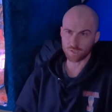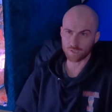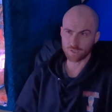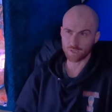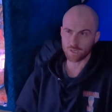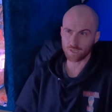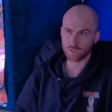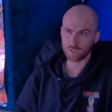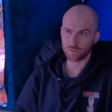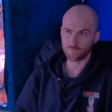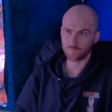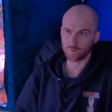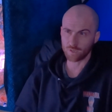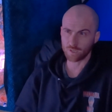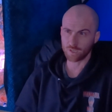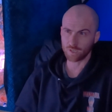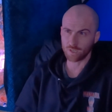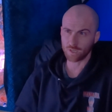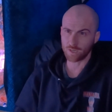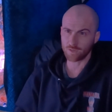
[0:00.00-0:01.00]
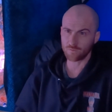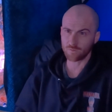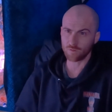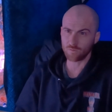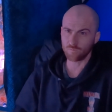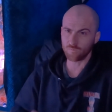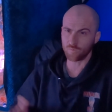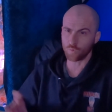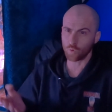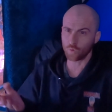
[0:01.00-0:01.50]
This ain't like fucking
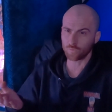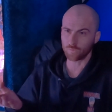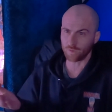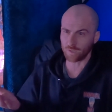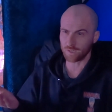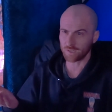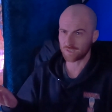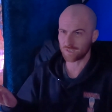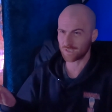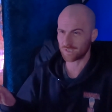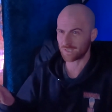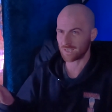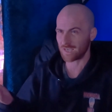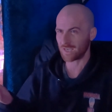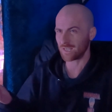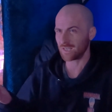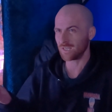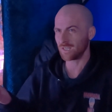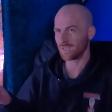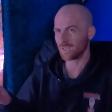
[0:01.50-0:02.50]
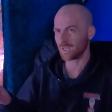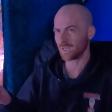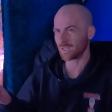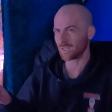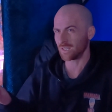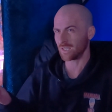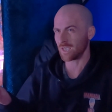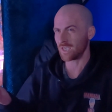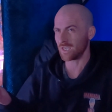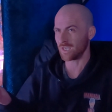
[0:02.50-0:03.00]
1940. This is set in
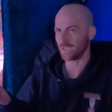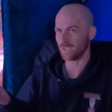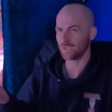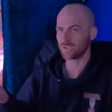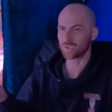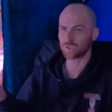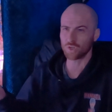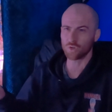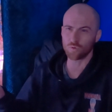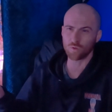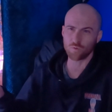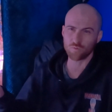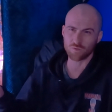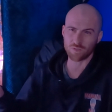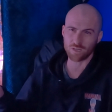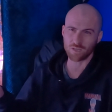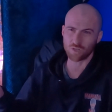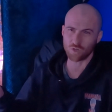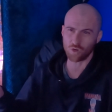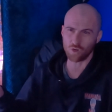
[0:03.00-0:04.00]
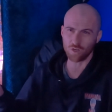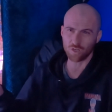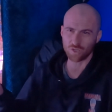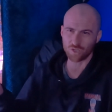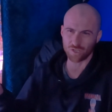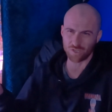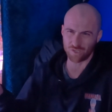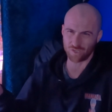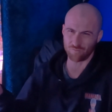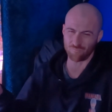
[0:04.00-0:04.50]
like the 80s, so there's
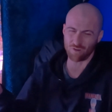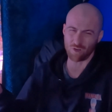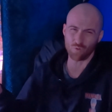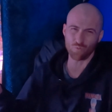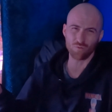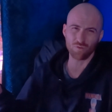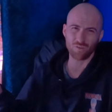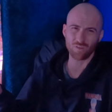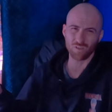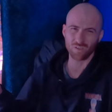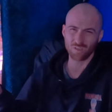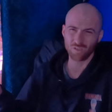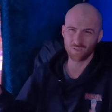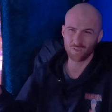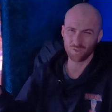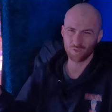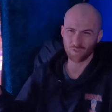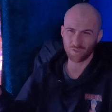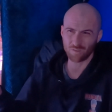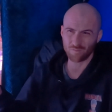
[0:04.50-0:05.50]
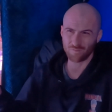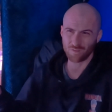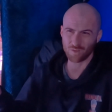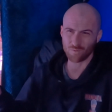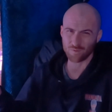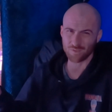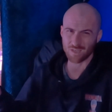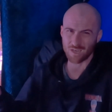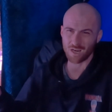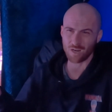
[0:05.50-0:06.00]
psychologists around. What the
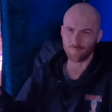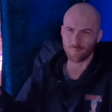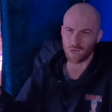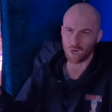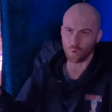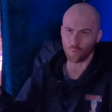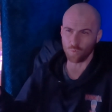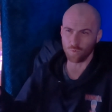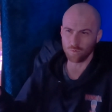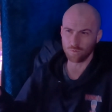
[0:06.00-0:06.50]
fuck was that about?